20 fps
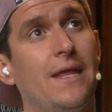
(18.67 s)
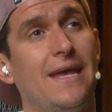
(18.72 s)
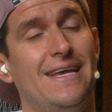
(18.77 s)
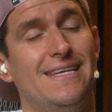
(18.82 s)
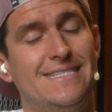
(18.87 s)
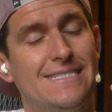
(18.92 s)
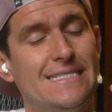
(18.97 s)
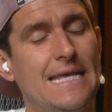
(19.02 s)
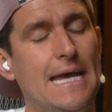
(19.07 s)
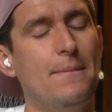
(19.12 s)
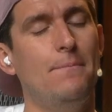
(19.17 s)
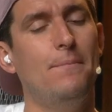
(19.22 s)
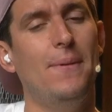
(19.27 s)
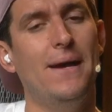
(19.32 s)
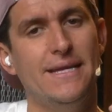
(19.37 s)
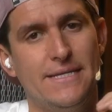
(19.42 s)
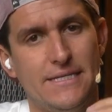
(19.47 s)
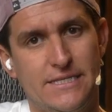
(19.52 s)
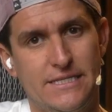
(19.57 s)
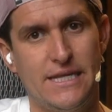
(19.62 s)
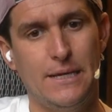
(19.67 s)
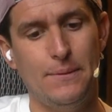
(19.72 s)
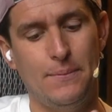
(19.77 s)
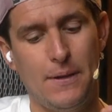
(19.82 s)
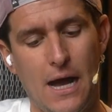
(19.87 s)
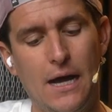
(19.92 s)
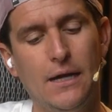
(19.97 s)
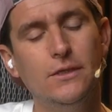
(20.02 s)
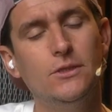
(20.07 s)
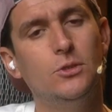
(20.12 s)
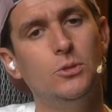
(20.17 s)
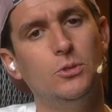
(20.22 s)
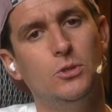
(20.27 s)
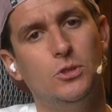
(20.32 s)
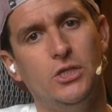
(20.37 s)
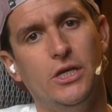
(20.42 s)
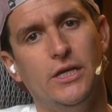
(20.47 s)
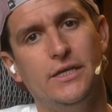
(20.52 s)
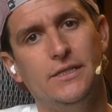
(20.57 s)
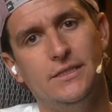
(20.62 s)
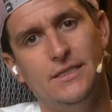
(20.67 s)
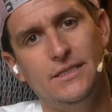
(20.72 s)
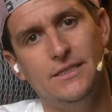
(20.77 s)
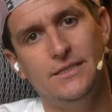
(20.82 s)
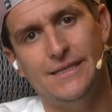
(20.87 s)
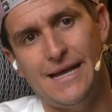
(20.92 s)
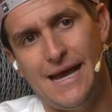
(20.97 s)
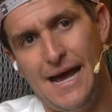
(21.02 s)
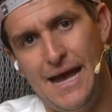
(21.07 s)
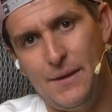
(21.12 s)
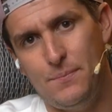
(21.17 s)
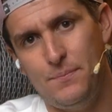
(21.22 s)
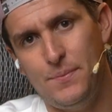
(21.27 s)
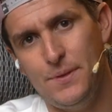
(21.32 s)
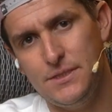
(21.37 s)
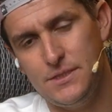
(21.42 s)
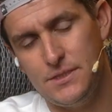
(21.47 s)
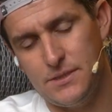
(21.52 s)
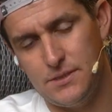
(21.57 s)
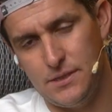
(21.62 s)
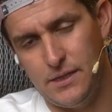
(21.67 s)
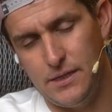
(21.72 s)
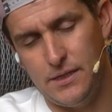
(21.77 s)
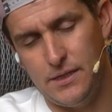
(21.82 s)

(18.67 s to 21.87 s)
step by step how to check these iPads